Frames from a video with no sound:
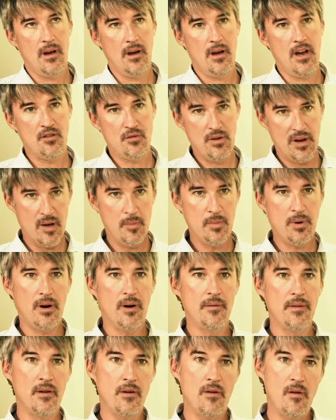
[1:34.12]
It's really
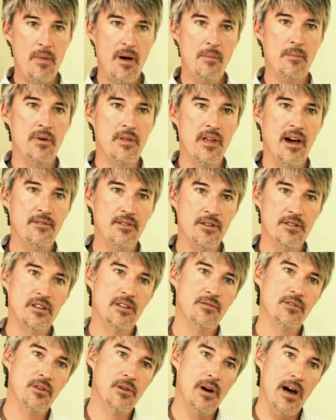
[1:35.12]
important that you remember that I've just
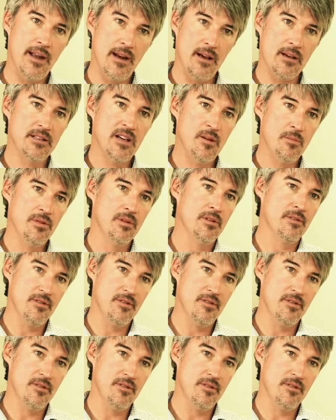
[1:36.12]
given you an example